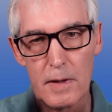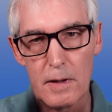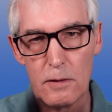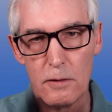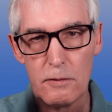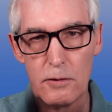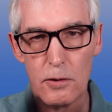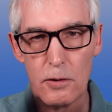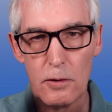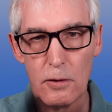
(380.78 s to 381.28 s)

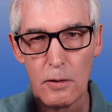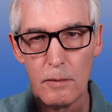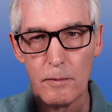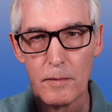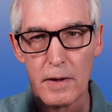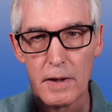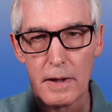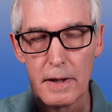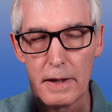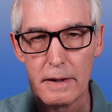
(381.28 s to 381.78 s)
Overall,
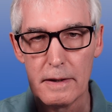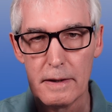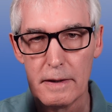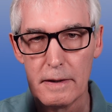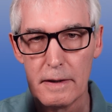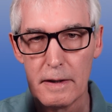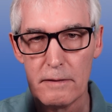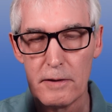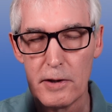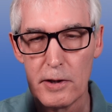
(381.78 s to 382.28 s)

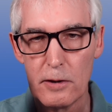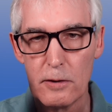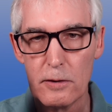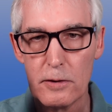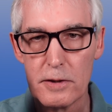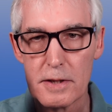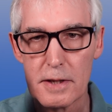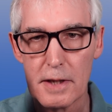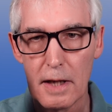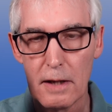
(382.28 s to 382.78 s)
a very
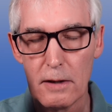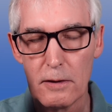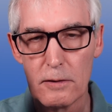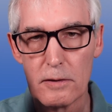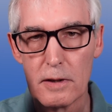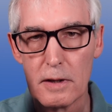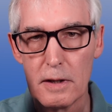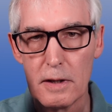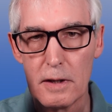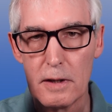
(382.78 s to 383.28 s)
good
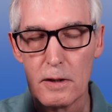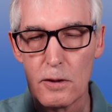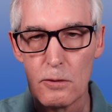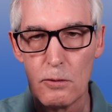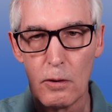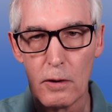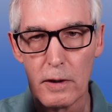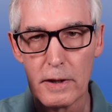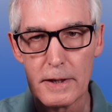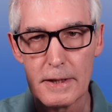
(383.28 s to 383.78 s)
sound
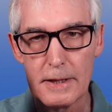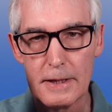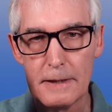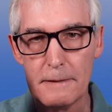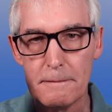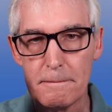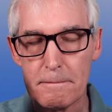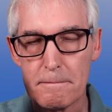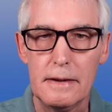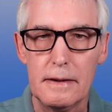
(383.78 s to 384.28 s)

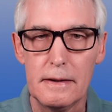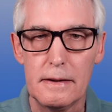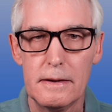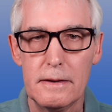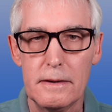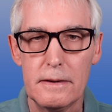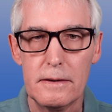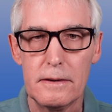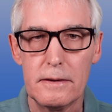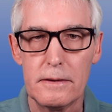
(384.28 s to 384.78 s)
quality.
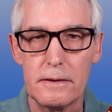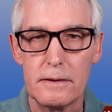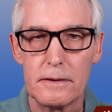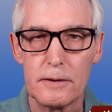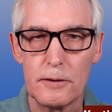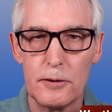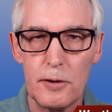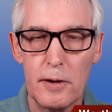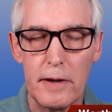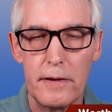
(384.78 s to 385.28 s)

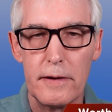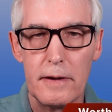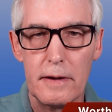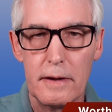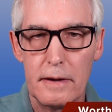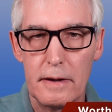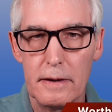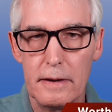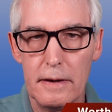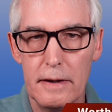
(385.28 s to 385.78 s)
So, do I
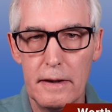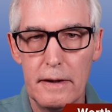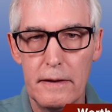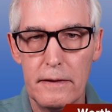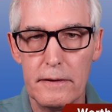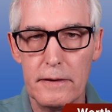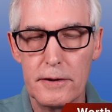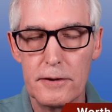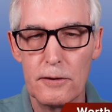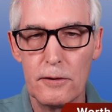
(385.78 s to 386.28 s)
think the
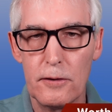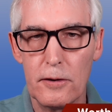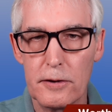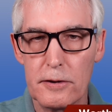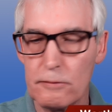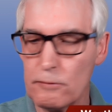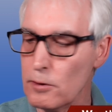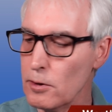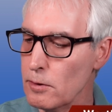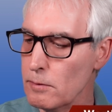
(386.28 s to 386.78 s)

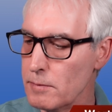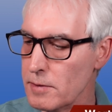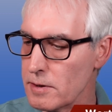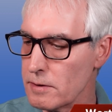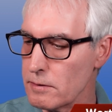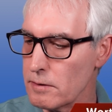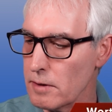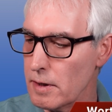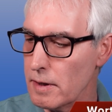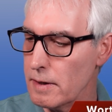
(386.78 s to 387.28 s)
Sonos Roam
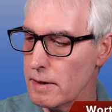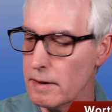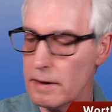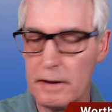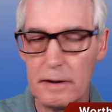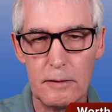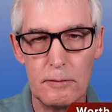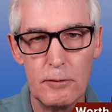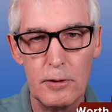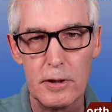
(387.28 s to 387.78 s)
is
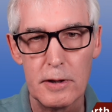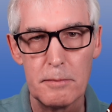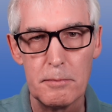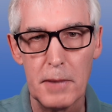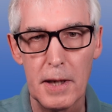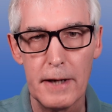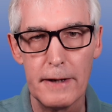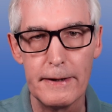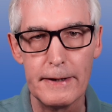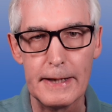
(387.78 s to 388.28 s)
worth
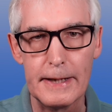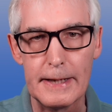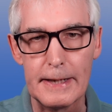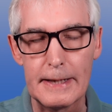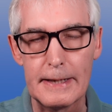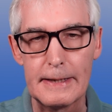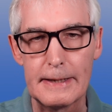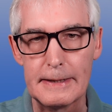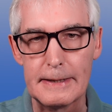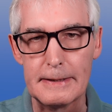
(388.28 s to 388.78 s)
buying?
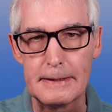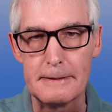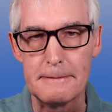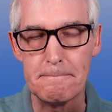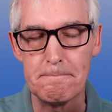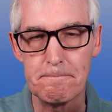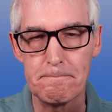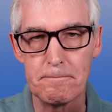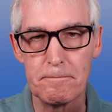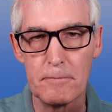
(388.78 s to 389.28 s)

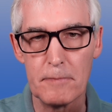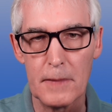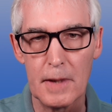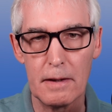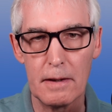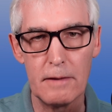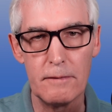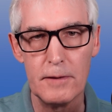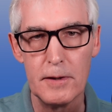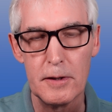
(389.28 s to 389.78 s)

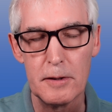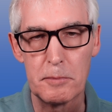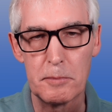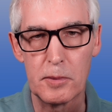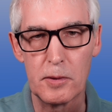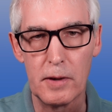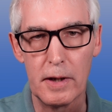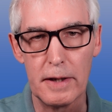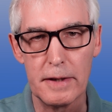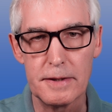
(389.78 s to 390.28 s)
Given the
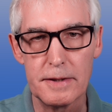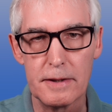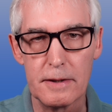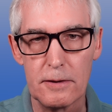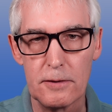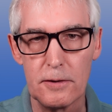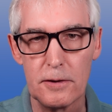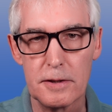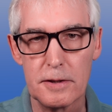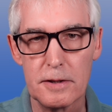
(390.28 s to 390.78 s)
price, it
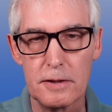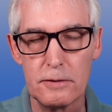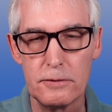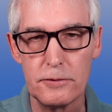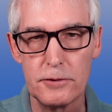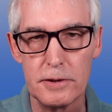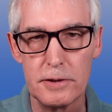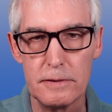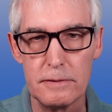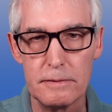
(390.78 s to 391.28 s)
costs I
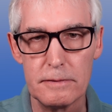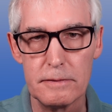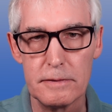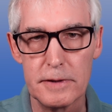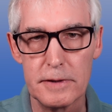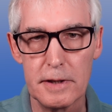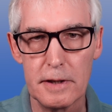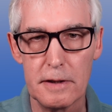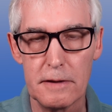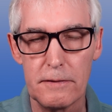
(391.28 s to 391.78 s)

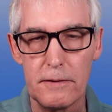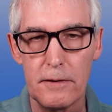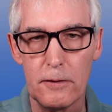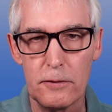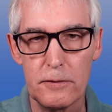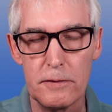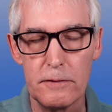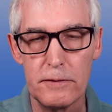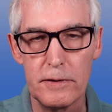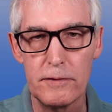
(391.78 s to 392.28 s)
think it's
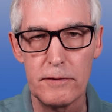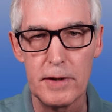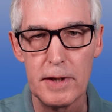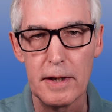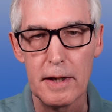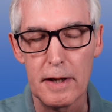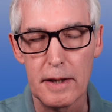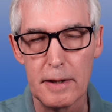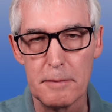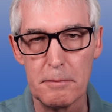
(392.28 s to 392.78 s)

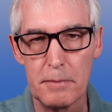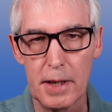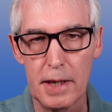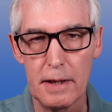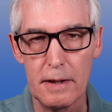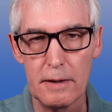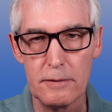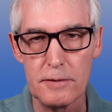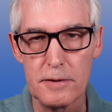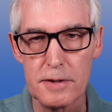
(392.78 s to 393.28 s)

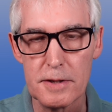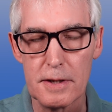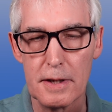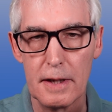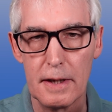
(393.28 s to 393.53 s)
£159